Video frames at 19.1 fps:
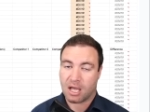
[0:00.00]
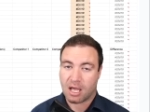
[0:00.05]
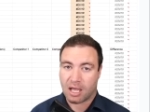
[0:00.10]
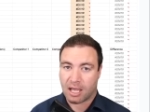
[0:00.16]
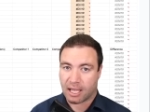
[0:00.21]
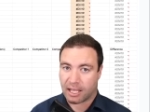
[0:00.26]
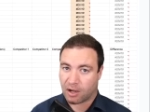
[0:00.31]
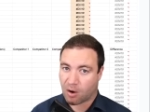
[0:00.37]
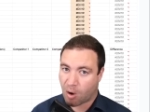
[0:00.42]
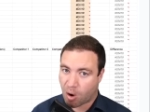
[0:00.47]

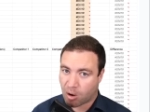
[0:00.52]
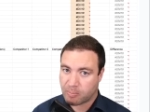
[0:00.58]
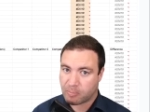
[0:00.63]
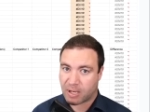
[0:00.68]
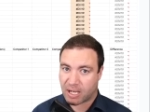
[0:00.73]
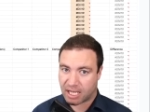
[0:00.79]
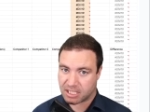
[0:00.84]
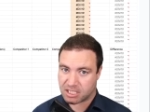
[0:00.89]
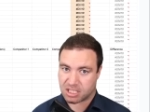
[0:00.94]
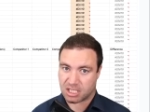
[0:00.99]
And on
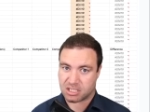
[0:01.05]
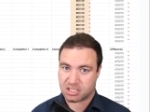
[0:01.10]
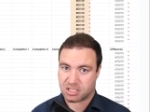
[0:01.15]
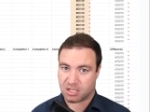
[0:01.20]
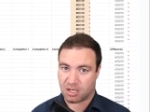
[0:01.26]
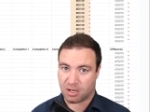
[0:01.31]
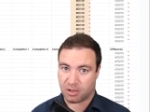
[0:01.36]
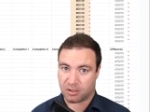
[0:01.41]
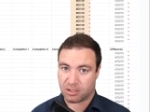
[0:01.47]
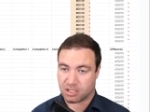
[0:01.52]
page
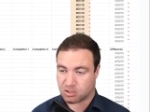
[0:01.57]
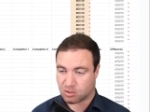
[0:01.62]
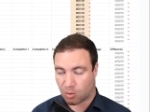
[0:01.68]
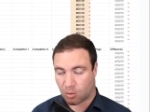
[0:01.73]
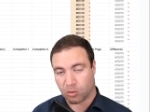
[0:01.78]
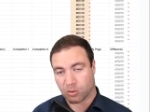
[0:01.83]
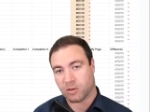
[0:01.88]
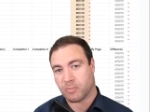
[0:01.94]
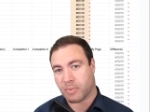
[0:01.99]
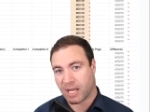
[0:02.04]
SEO is
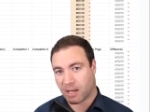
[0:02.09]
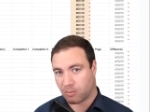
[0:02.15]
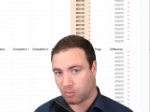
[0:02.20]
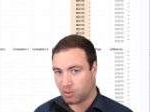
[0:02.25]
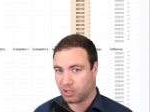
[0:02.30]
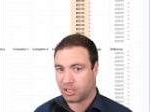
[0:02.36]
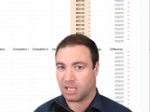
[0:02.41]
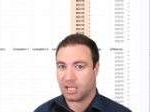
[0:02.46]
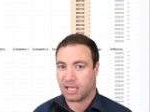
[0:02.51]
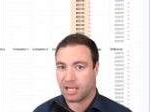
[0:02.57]
all about
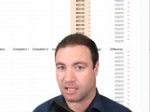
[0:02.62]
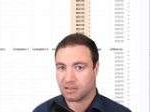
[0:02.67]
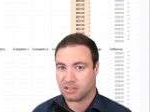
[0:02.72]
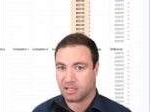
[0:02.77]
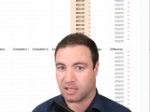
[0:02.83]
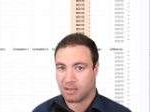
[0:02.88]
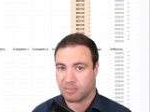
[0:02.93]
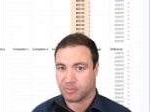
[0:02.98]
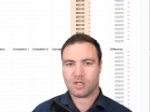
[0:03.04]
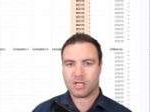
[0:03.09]
working out the
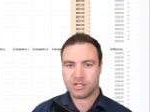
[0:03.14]
numbers.